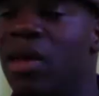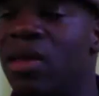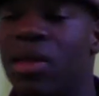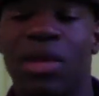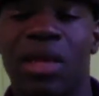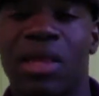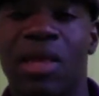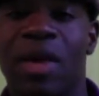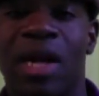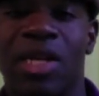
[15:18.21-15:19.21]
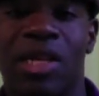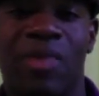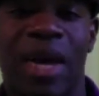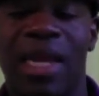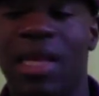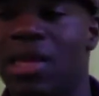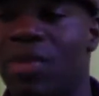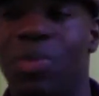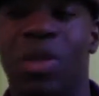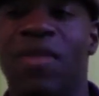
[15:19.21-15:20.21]
So the subconscious mind is
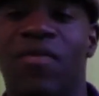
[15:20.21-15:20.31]
complete